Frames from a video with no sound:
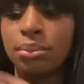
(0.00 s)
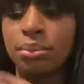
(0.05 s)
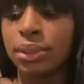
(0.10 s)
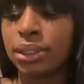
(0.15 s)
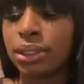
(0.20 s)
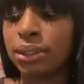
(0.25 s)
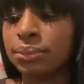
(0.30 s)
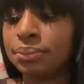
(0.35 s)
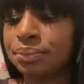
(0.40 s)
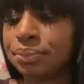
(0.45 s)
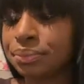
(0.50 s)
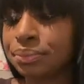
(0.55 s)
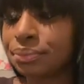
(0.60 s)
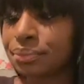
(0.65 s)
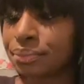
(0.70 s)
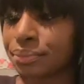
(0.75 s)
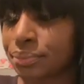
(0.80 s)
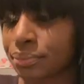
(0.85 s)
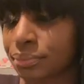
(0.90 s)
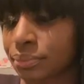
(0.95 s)
But
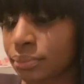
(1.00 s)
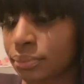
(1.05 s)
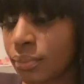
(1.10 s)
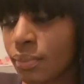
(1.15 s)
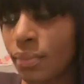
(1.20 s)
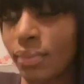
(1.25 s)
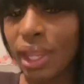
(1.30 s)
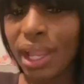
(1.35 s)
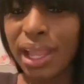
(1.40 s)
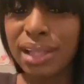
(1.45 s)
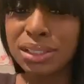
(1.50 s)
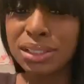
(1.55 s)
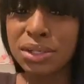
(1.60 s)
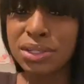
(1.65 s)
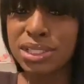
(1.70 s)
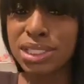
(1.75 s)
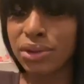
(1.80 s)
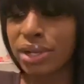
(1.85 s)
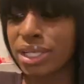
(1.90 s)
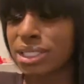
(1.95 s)
I don't know,
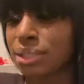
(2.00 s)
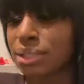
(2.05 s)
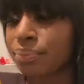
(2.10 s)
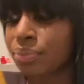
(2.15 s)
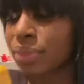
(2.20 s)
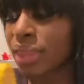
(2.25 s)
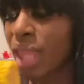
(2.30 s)
it's crazy.